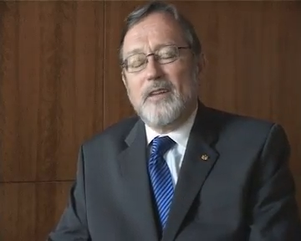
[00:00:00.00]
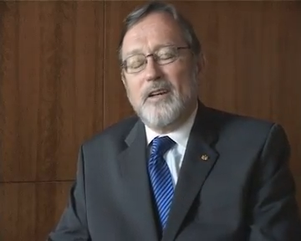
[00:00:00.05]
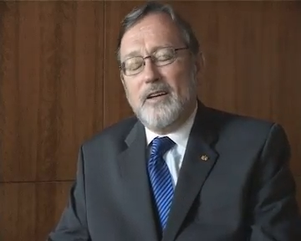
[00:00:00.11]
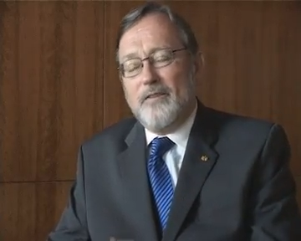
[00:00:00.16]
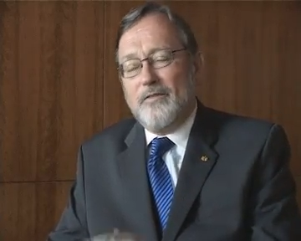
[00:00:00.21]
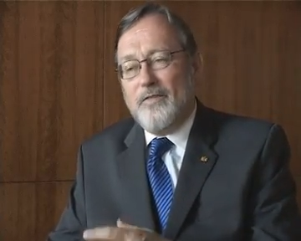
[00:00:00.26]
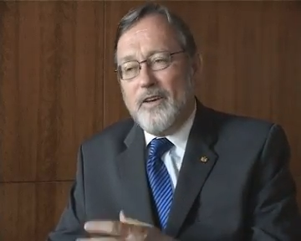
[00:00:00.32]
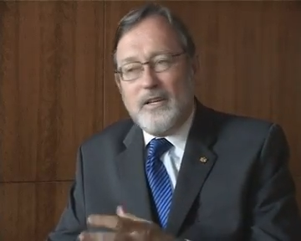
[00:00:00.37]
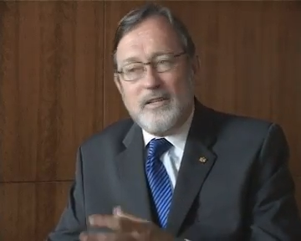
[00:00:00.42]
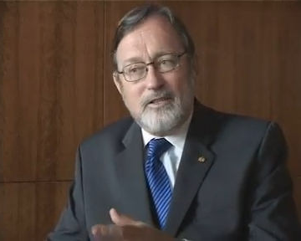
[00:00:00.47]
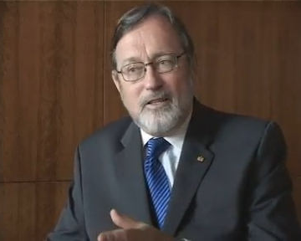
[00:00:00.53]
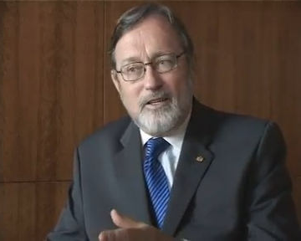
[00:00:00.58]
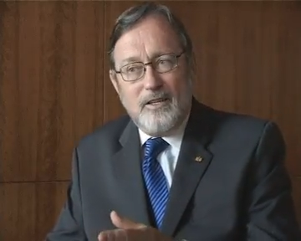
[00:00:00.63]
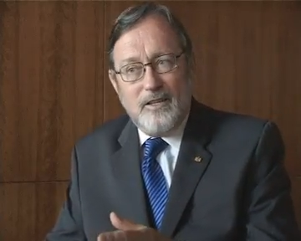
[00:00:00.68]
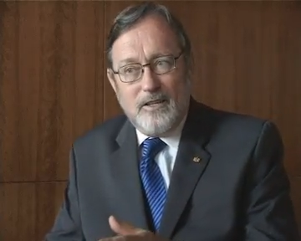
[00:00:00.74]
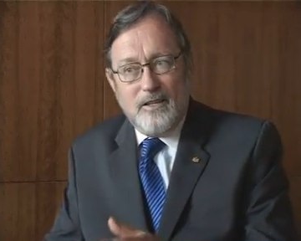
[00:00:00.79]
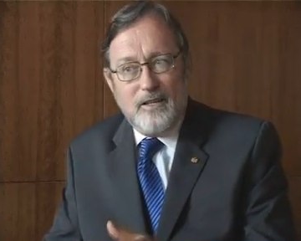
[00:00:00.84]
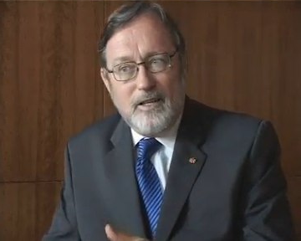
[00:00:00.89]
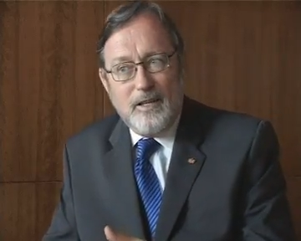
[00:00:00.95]
And a
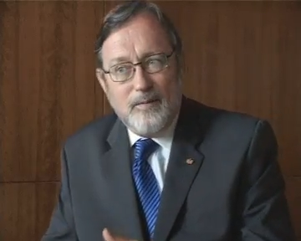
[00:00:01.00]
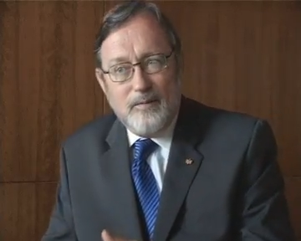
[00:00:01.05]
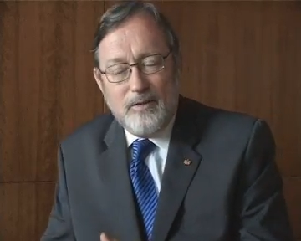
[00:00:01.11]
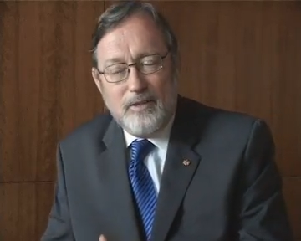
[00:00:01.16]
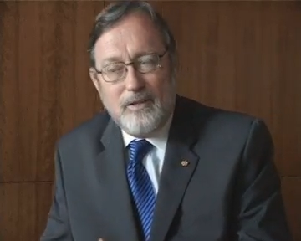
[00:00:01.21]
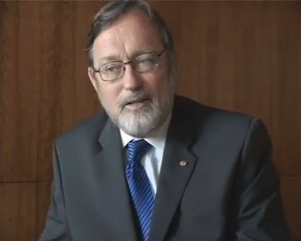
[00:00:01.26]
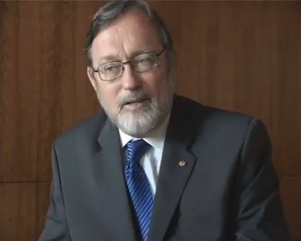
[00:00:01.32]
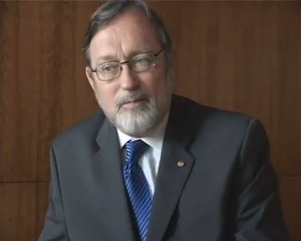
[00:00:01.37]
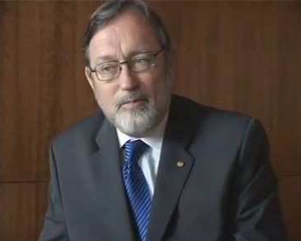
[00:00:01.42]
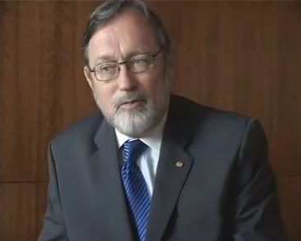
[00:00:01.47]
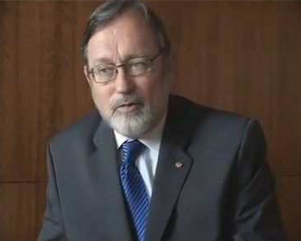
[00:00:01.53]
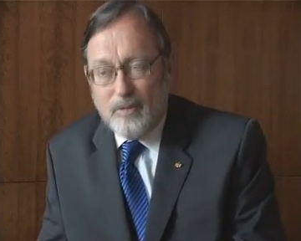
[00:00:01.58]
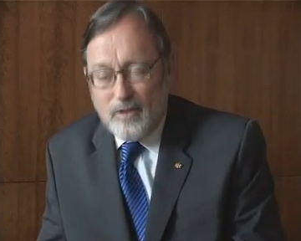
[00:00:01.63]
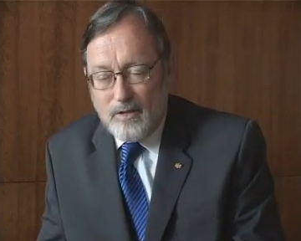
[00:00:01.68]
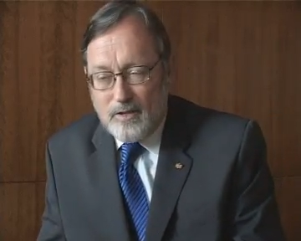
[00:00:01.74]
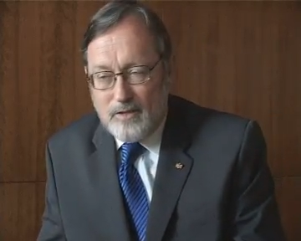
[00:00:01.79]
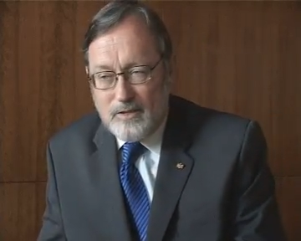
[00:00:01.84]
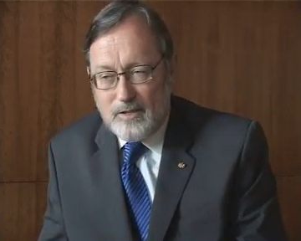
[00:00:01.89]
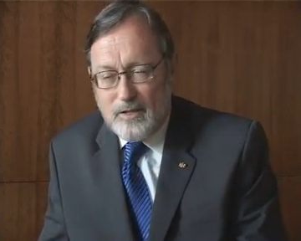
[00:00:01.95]
fascinating thing happened at that
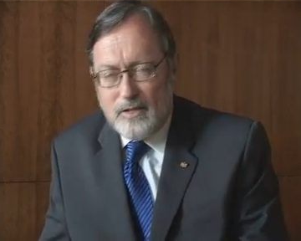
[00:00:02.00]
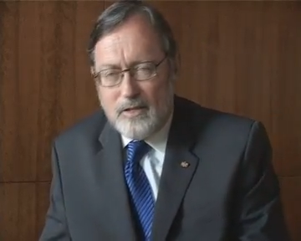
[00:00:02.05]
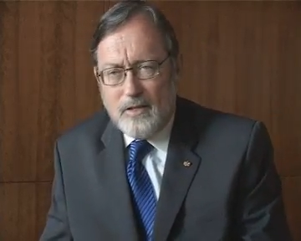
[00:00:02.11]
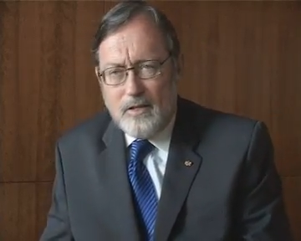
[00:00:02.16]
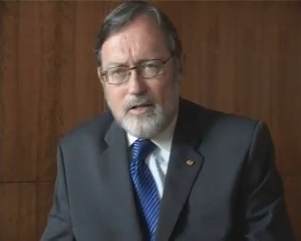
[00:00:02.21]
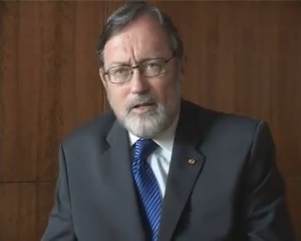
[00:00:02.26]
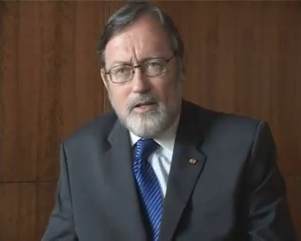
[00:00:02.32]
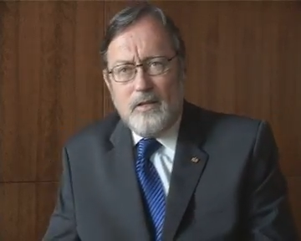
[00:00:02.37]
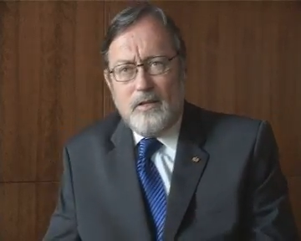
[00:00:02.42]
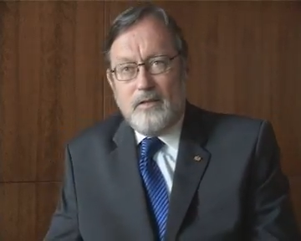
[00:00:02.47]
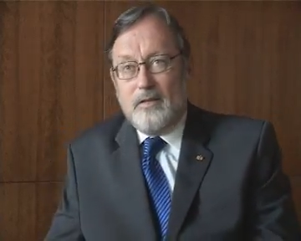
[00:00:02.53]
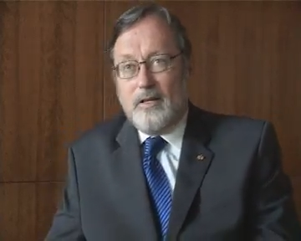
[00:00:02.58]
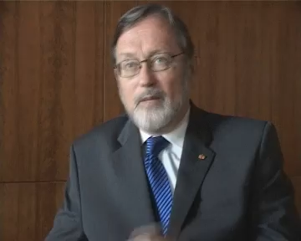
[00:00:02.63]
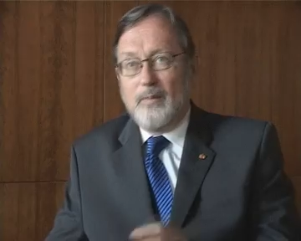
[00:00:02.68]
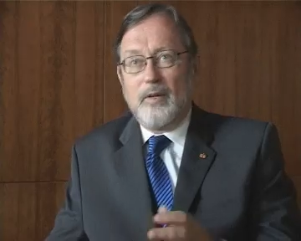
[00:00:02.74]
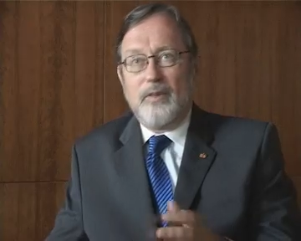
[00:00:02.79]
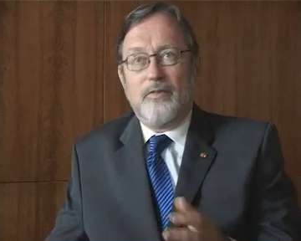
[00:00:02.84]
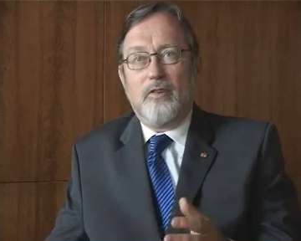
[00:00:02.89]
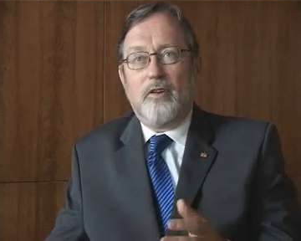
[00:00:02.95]
point. He said, it's not
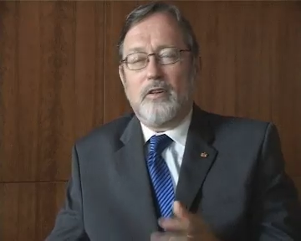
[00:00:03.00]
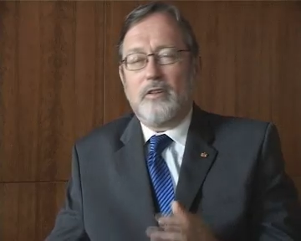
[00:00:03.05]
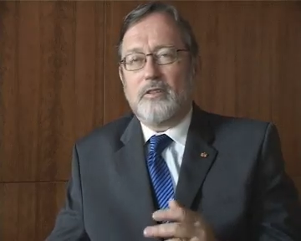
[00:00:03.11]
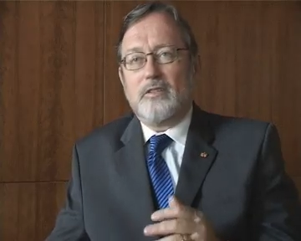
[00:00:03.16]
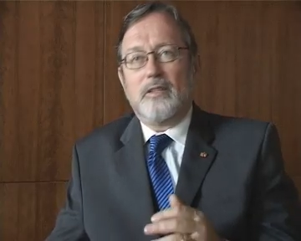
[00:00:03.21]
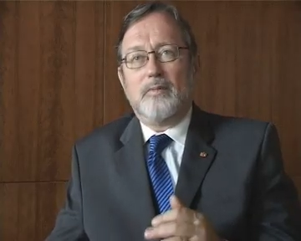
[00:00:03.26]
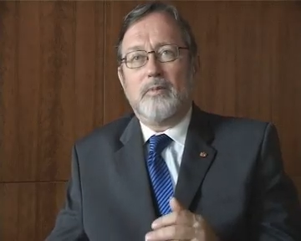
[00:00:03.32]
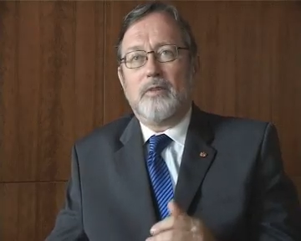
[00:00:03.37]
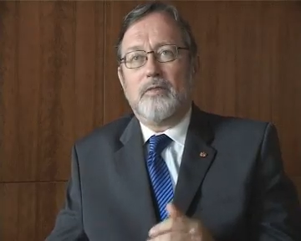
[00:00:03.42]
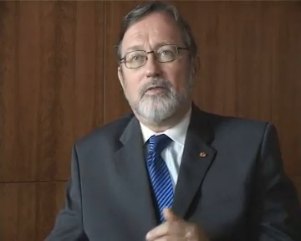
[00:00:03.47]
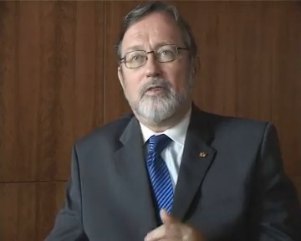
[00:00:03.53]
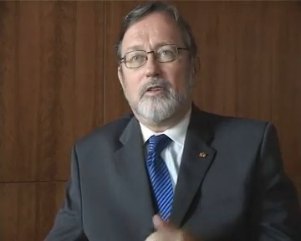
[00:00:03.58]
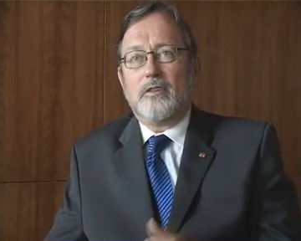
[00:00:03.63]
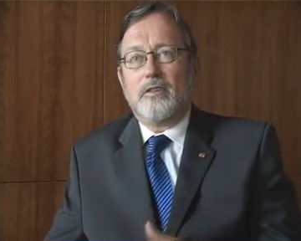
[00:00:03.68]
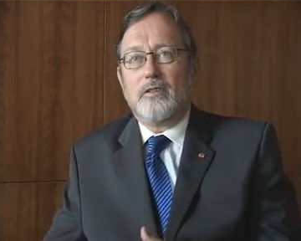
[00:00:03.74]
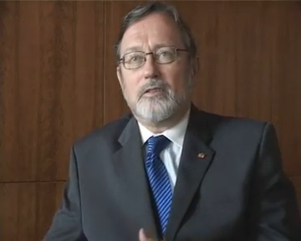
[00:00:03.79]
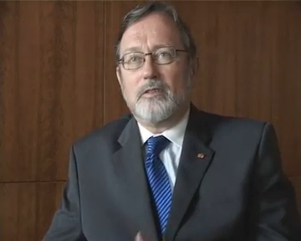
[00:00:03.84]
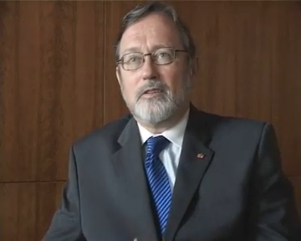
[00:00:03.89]
my fault. It's not my fault.